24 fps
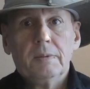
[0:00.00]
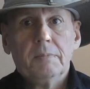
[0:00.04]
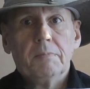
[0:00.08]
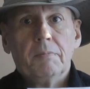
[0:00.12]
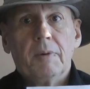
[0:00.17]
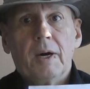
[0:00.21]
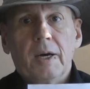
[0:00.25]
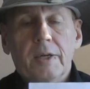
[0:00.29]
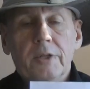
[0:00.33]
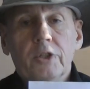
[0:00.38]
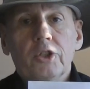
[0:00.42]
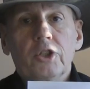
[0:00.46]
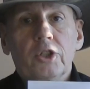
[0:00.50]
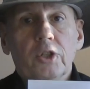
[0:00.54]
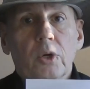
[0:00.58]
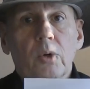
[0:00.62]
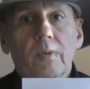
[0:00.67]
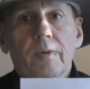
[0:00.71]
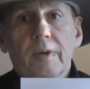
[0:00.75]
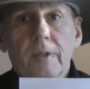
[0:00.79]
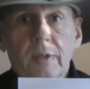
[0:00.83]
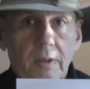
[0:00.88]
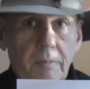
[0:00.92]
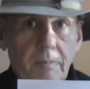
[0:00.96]
by
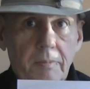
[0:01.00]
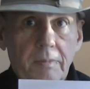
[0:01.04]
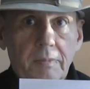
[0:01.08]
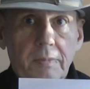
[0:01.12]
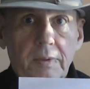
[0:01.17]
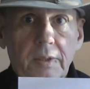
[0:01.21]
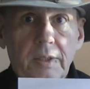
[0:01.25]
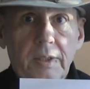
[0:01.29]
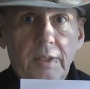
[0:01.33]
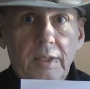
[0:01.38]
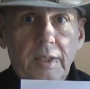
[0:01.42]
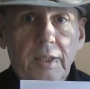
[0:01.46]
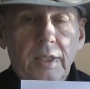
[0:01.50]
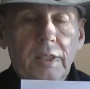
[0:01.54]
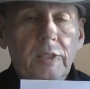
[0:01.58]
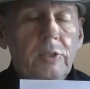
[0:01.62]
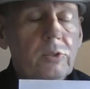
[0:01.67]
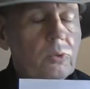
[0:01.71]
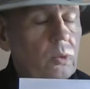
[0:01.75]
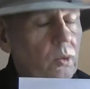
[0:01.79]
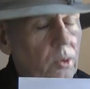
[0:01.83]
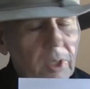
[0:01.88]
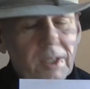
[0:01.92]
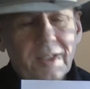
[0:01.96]
showing them.
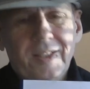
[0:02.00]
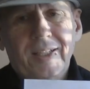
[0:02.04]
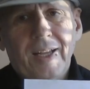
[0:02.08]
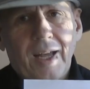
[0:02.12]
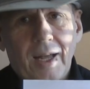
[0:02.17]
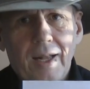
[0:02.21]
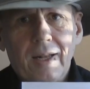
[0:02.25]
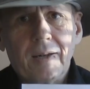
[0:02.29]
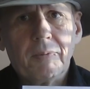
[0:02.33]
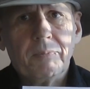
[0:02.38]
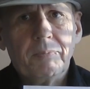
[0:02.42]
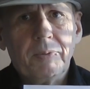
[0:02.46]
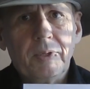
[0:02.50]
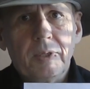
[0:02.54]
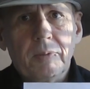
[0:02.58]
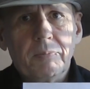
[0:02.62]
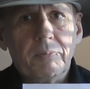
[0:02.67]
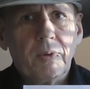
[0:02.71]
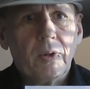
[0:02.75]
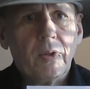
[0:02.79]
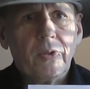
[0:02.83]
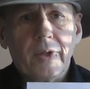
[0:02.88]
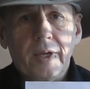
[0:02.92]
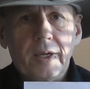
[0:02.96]
Do not tell
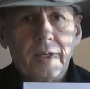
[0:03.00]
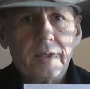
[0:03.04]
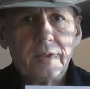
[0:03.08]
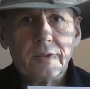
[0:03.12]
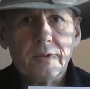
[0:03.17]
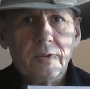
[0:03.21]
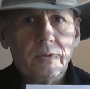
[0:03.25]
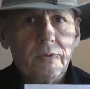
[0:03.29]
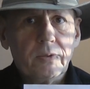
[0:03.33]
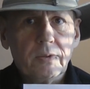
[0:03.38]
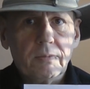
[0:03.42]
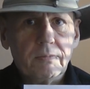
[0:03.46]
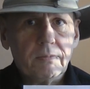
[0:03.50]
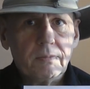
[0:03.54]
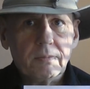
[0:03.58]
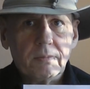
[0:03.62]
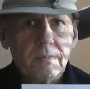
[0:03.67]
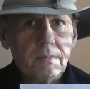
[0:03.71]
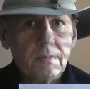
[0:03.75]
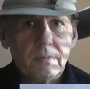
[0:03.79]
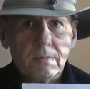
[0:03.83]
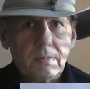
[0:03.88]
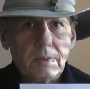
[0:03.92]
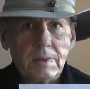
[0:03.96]
people things,
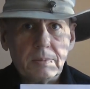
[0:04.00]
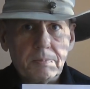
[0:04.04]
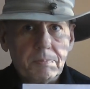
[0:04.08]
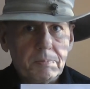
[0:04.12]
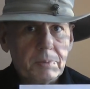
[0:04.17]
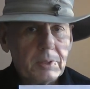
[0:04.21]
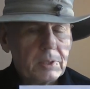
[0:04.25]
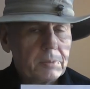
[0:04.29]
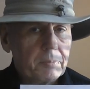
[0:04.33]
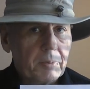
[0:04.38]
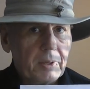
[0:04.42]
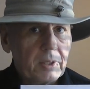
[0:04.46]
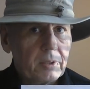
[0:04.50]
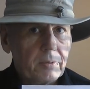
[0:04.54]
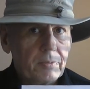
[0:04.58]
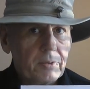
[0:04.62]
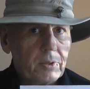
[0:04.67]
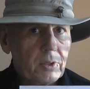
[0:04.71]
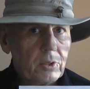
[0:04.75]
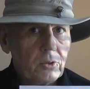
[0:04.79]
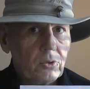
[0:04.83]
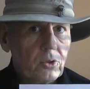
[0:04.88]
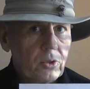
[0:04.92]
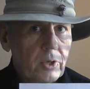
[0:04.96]
especially
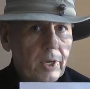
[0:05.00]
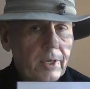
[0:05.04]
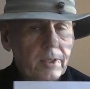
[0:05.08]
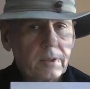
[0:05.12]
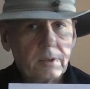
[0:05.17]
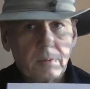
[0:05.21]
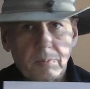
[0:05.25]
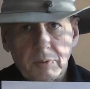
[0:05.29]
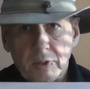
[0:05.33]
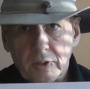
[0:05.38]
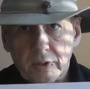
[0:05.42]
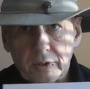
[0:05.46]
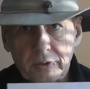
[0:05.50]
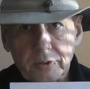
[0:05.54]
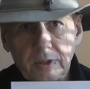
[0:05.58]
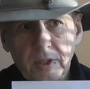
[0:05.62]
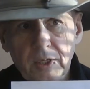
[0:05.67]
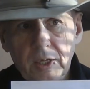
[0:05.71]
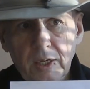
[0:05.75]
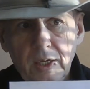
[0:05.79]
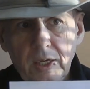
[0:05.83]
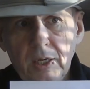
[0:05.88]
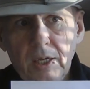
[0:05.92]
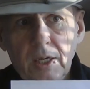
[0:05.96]
when they're dyslexic, because
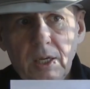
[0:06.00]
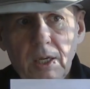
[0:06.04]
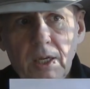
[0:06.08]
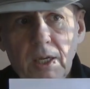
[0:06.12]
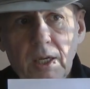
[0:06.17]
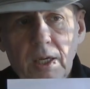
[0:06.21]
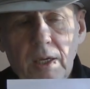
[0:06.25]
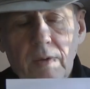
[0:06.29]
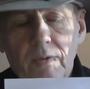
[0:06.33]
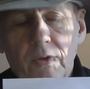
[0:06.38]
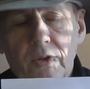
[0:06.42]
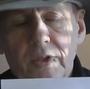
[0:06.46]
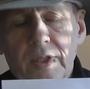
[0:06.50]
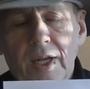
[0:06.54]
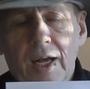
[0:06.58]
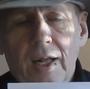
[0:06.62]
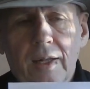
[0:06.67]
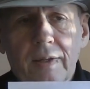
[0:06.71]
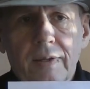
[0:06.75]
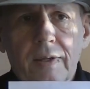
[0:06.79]
if you tell